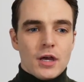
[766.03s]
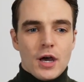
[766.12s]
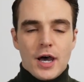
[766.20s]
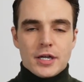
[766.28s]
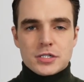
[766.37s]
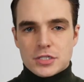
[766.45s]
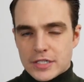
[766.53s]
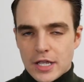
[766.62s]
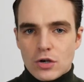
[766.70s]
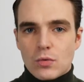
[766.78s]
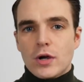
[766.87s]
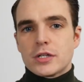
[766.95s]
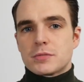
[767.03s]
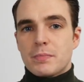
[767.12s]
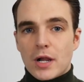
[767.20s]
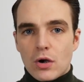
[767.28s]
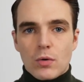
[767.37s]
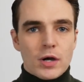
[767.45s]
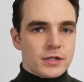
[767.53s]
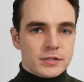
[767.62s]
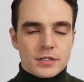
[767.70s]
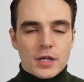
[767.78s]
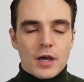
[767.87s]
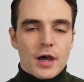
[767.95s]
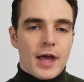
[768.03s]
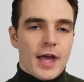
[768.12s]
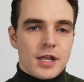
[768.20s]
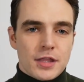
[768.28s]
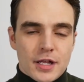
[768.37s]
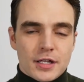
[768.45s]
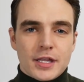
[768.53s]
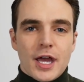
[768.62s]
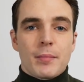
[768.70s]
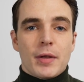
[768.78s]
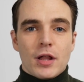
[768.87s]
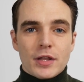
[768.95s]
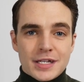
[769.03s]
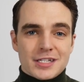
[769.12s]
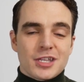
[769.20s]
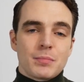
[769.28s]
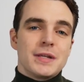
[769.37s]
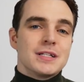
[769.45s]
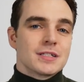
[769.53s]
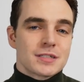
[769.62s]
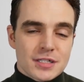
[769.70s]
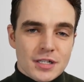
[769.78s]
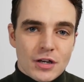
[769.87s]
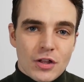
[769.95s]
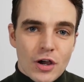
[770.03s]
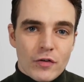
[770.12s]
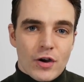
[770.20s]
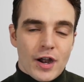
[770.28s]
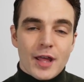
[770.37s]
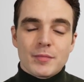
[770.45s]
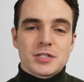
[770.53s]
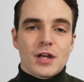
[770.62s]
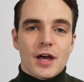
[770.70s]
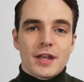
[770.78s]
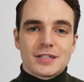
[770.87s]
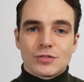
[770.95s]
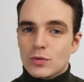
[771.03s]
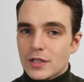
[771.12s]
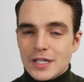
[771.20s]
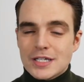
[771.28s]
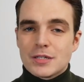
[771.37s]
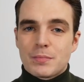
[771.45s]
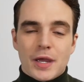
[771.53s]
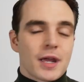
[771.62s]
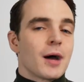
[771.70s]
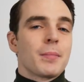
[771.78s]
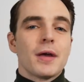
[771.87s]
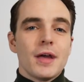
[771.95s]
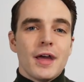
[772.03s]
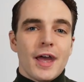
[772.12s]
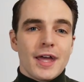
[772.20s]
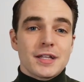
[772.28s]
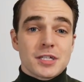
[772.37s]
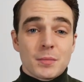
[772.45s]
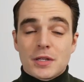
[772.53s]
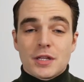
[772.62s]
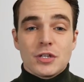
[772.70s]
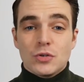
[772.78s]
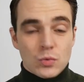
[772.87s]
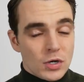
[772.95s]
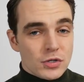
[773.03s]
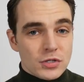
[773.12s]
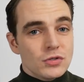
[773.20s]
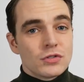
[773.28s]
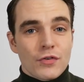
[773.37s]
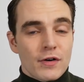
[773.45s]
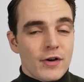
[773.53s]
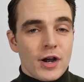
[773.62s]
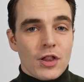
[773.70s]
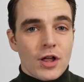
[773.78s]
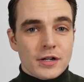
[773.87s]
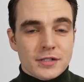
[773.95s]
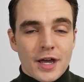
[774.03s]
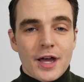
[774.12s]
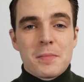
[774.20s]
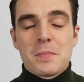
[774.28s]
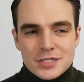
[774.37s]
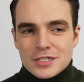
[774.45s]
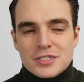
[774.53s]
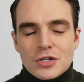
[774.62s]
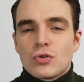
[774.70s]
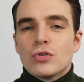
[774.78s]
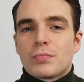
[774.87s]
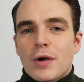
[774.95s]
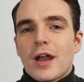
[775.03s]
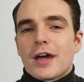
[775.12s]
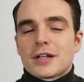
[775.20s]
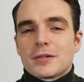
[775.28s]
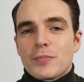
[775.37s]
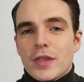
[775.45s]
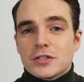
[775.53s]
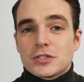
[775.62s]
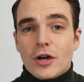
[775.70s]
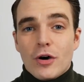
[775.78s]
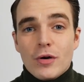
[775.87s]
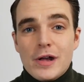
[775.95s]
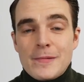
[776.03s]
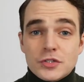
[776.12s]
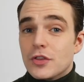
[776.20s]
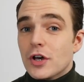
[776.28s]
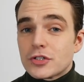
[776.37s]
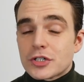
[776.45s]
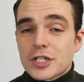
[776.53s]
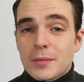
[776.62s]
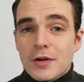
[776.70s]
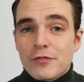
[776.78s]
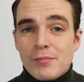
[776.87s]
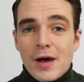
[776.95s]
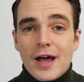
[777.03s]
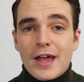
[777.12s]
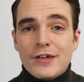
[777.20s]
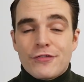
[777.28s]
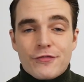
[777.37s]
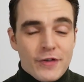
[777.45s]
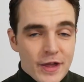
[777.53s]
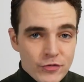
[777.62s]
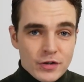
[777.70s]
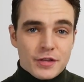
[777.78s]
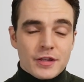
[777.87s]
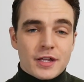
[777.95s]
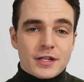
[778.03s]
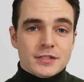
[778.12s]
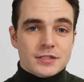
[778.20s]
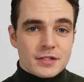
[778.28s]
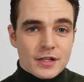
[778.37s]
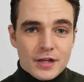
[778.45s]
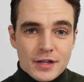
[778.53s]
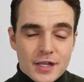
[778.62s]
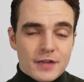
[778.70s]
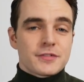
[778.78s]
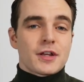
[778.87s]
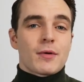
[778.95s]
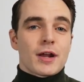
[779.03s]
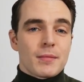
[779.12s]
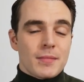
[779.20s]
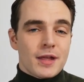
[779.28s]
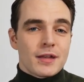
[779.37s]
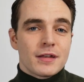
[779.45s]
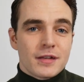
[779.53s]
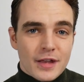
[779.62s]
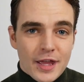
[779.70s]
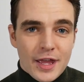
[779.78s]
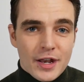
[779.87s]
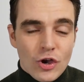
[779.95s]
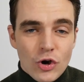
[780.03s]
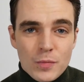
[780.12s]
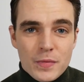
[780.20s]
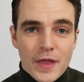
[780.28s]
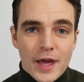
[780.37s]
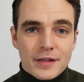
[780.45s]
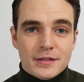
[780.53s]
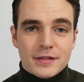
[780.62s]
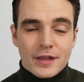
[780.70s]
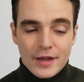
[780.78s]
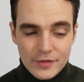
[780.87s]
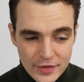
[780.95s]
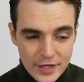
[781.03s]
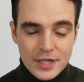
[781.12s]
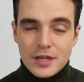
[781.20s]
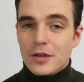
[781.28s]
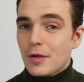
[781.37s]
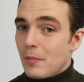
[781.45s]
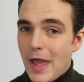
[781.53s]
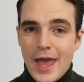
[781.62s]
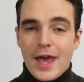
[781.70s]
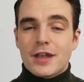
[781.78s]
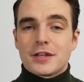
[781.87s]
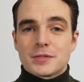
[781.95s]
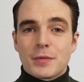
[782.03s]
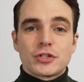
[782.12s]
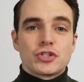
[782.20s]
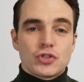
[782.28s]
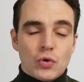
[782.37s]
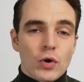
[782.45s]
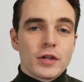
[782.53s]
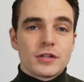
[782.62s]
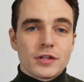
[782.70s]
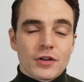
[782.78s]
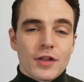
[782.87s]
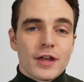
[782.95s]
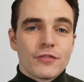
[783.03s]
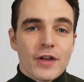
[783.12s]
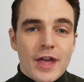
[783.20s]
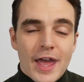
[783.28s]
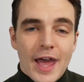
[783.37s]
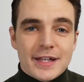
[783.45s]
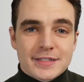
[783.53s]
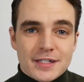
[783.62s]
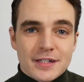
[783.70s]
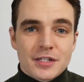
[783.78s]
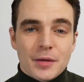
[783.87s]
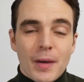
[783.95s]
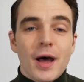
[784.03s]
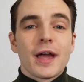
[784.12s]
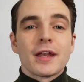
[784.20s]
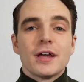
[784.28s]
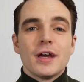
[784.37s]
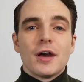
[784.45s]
uh, standard ones, bigger ones, uh, anything like that, but I'll link to the pizza steel over on Amazon. It's a really easy pickup and something that you will use for a very long time. It's just a cool product. And so, so those are some of my favorite things, the gifts I recommend, and hope that uh, they can add as much joy to your life as they did to mine.